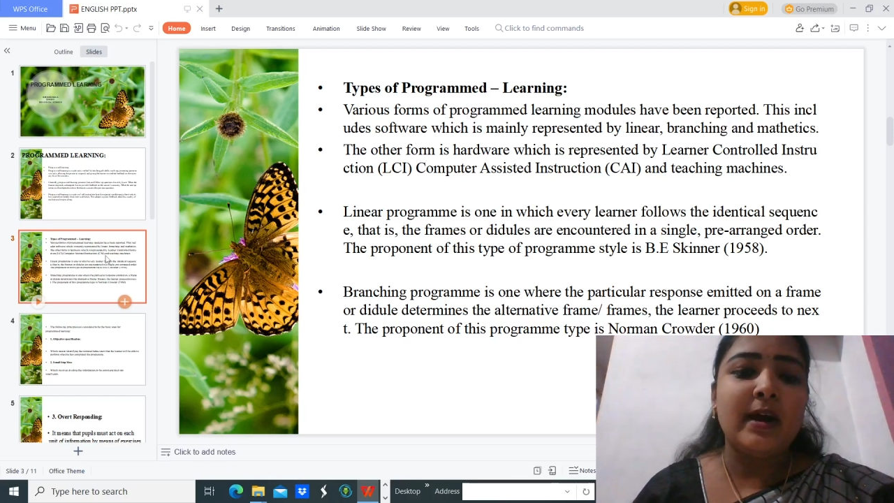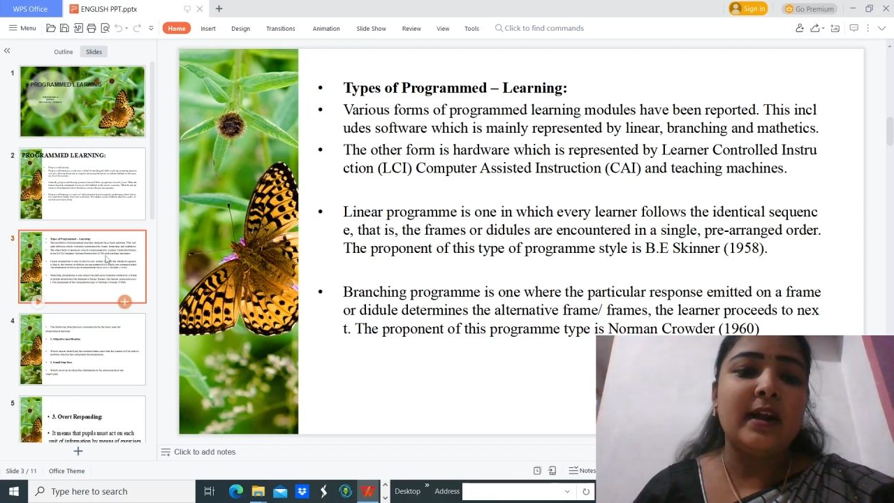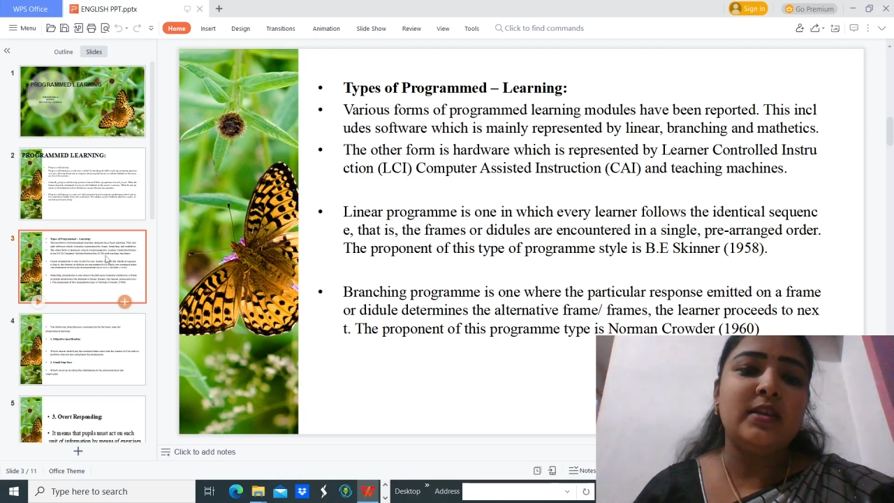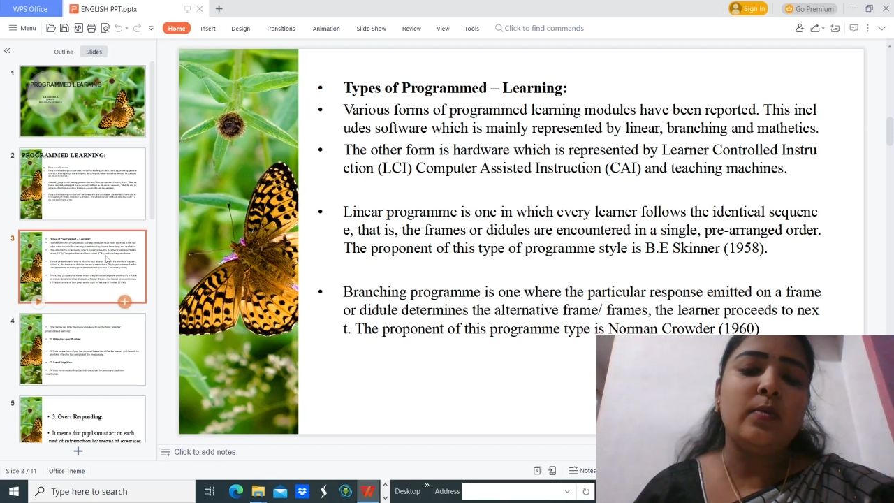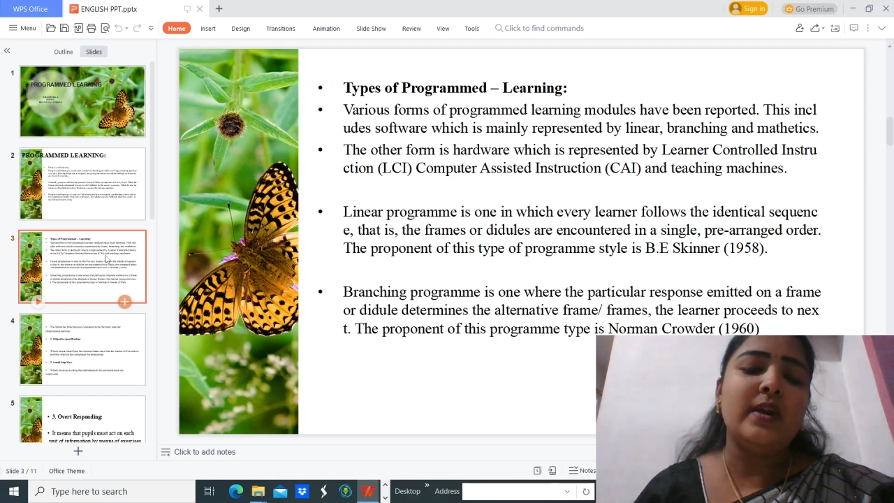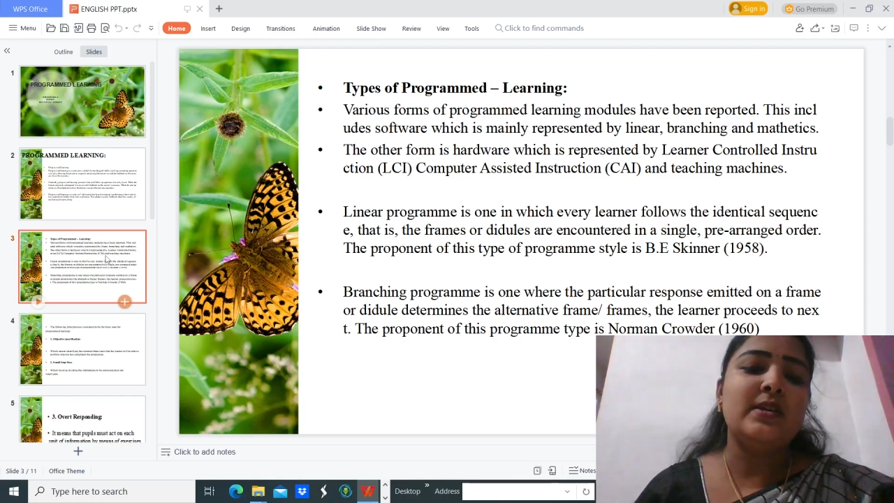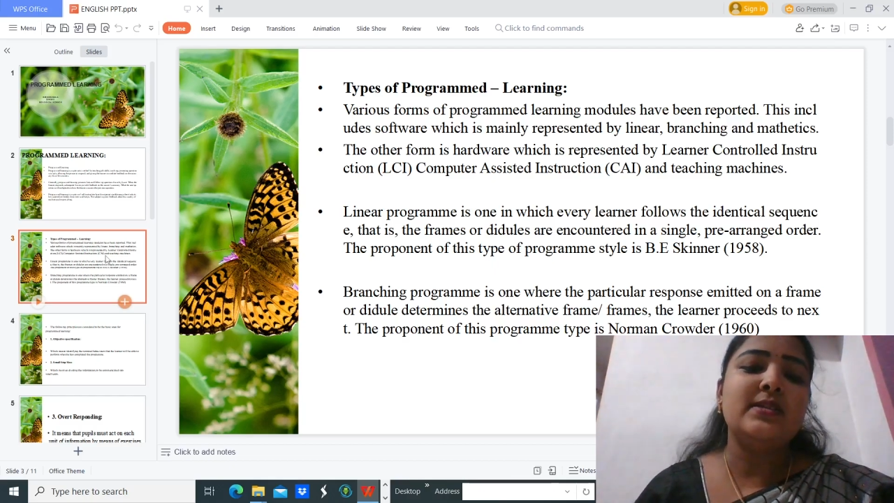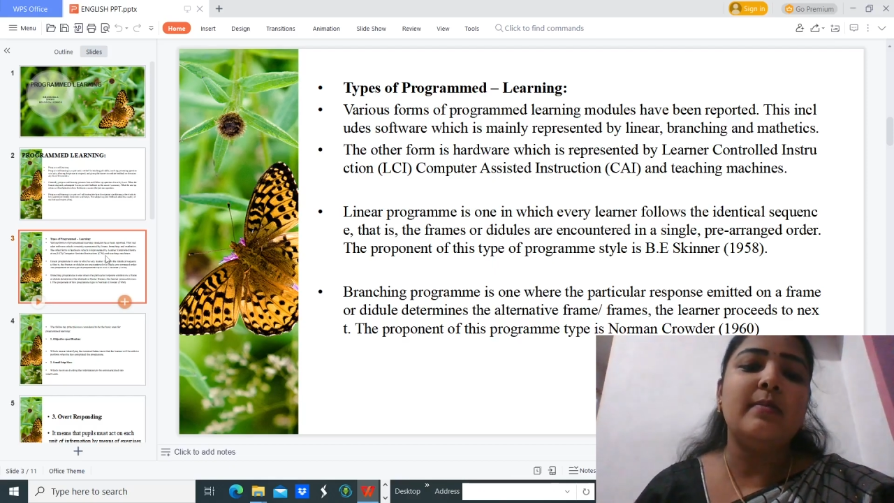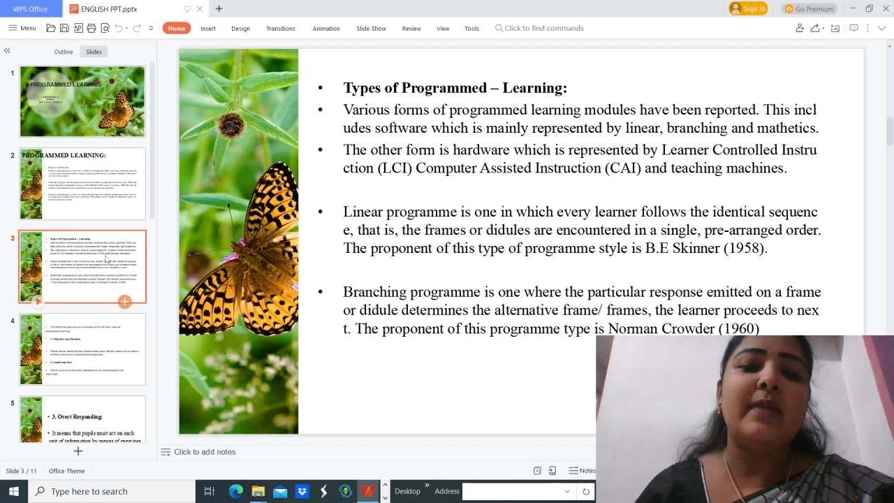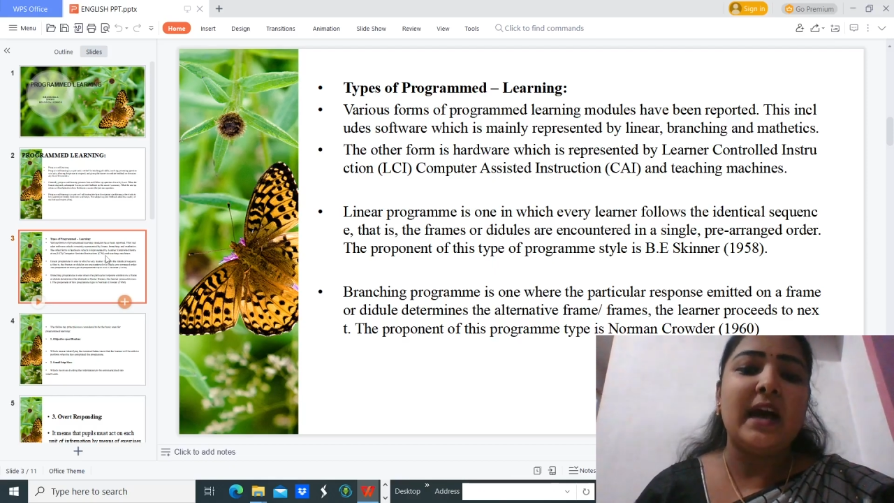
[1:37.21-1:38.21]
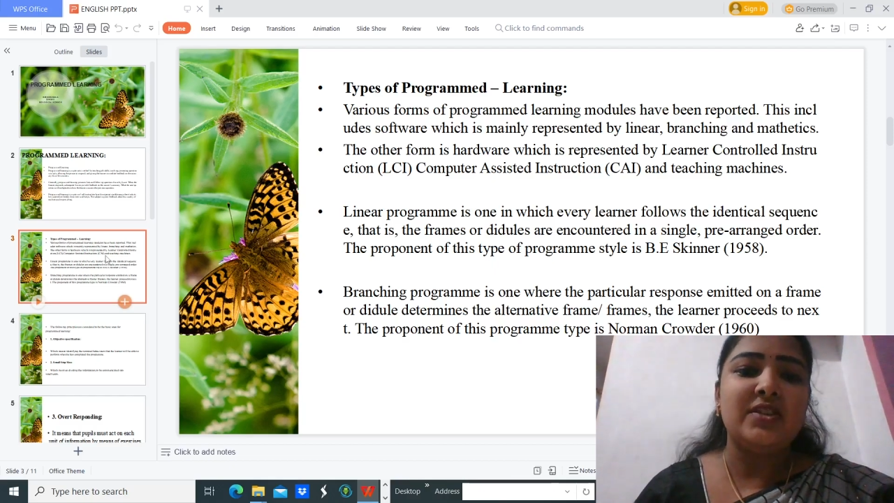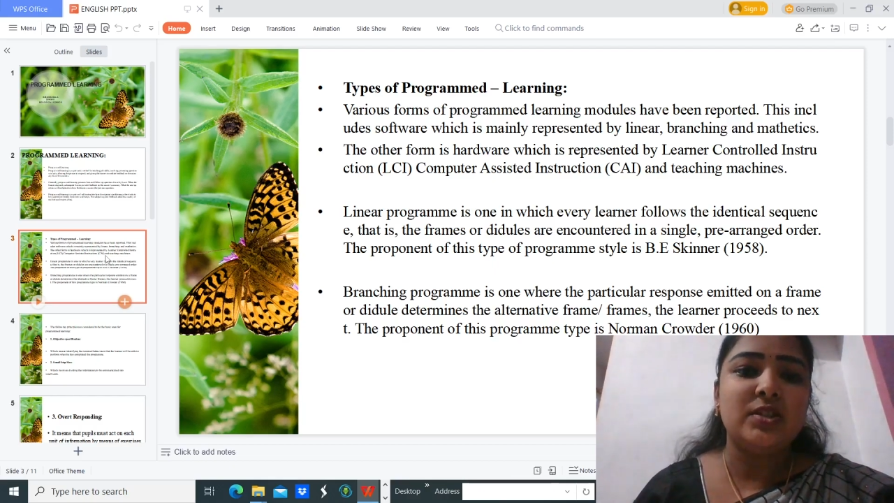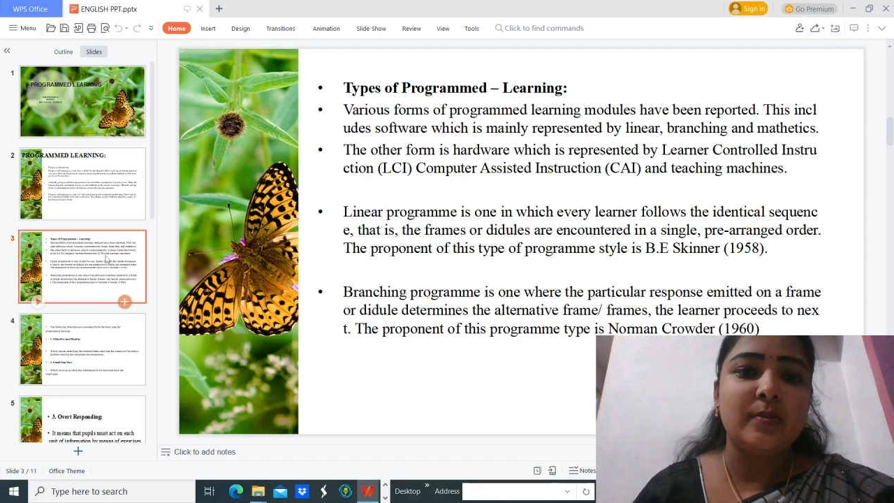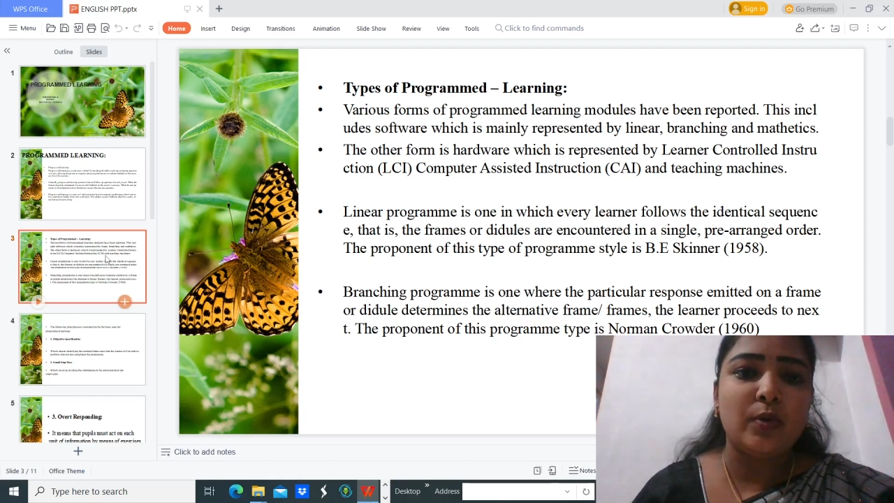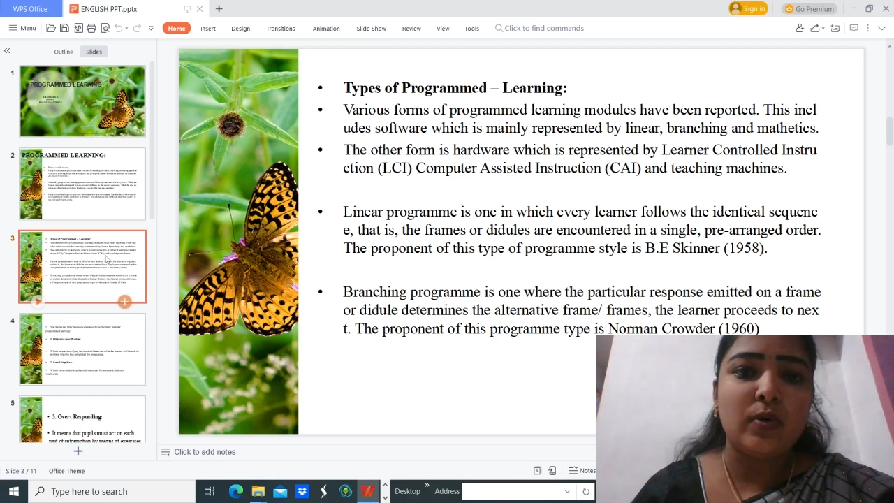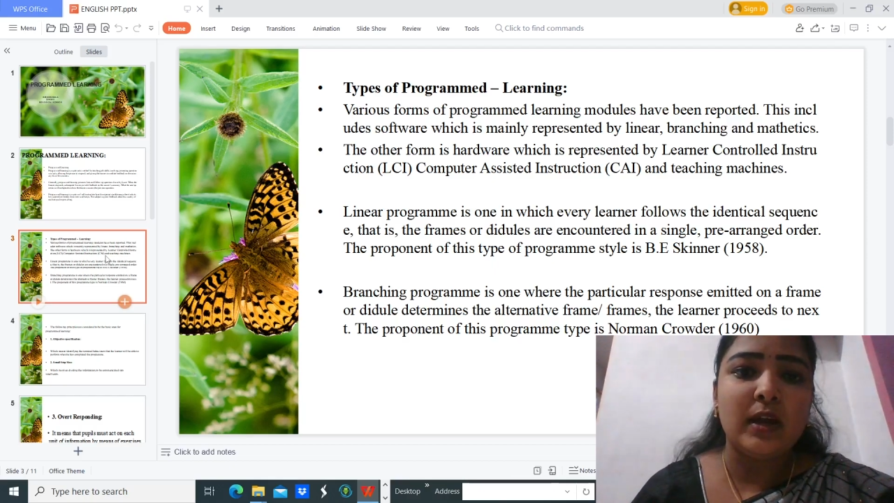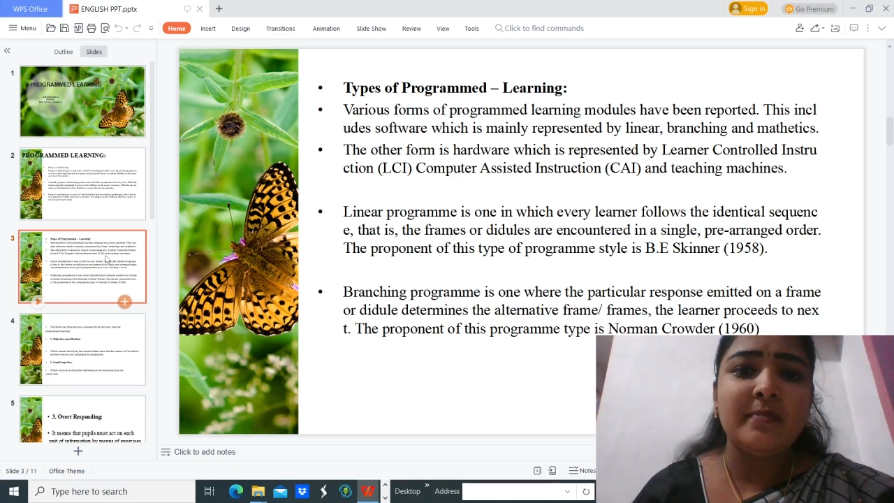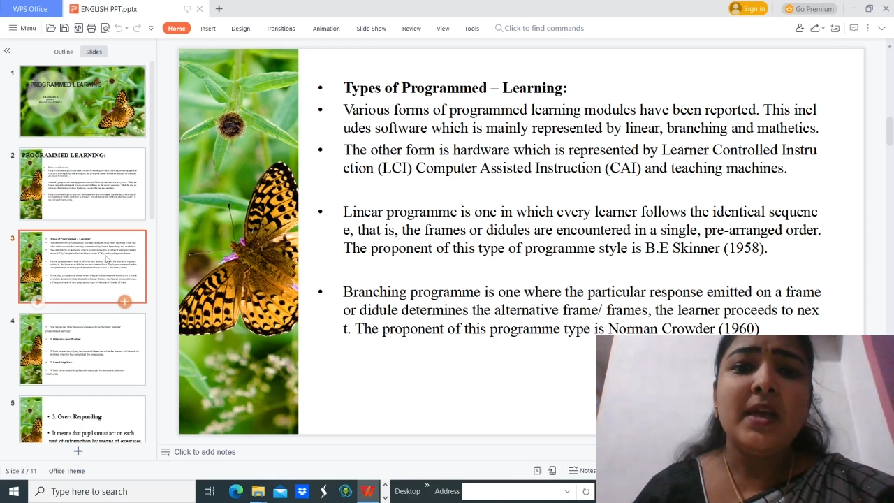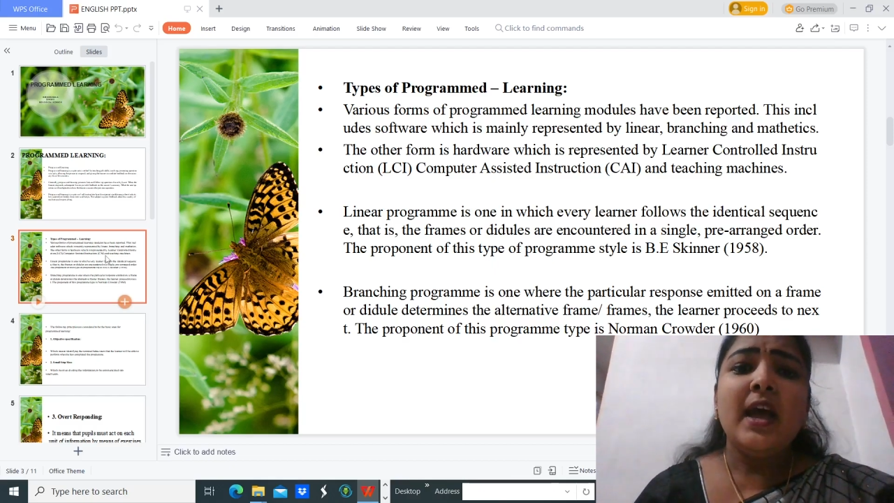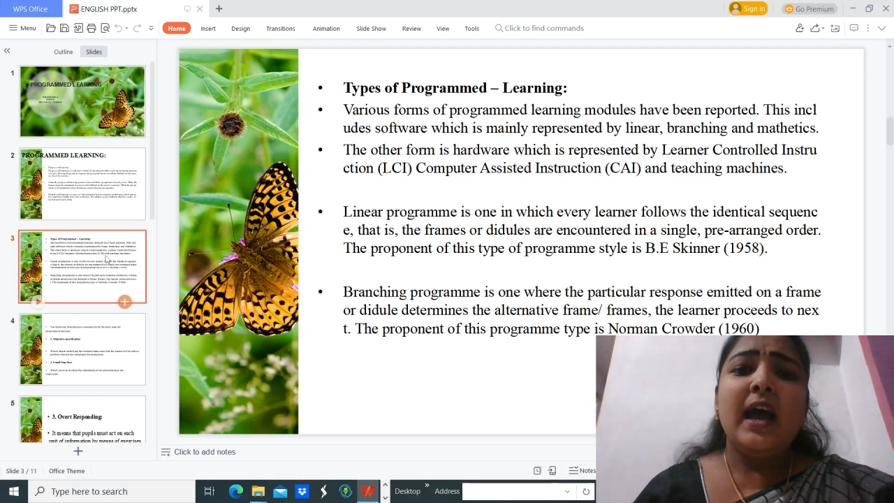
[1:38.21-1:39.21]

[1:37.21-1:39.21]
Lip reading: other one is a branching program,